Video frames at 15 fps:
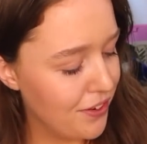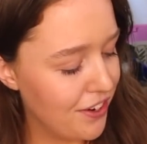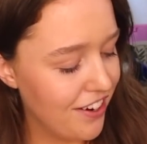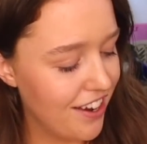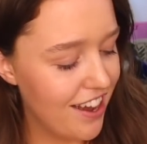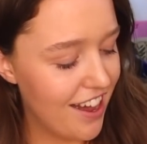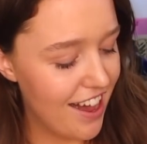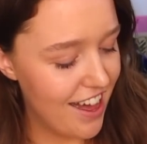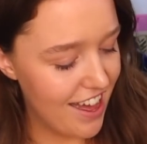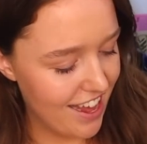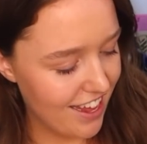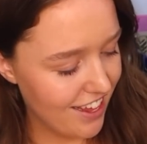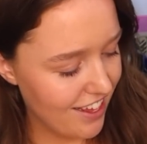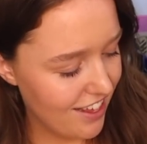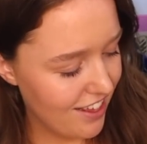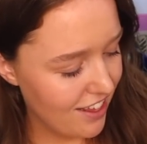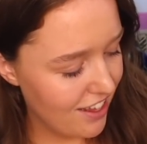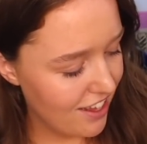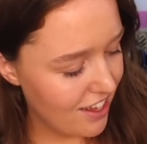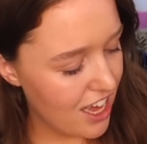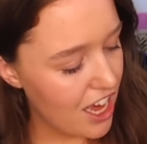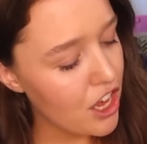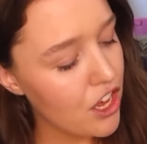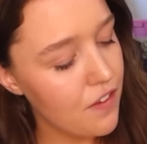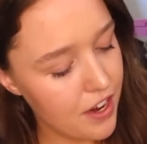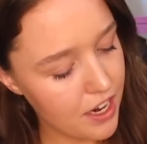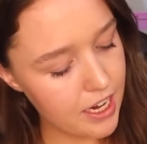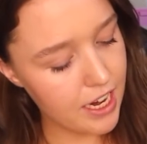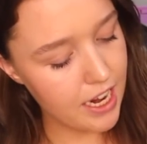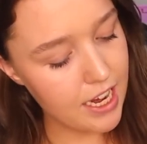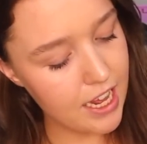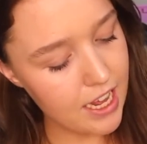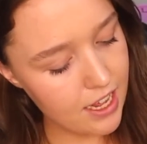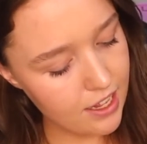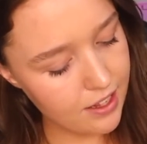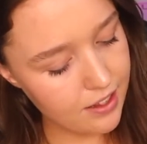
video, hi, are you very needy?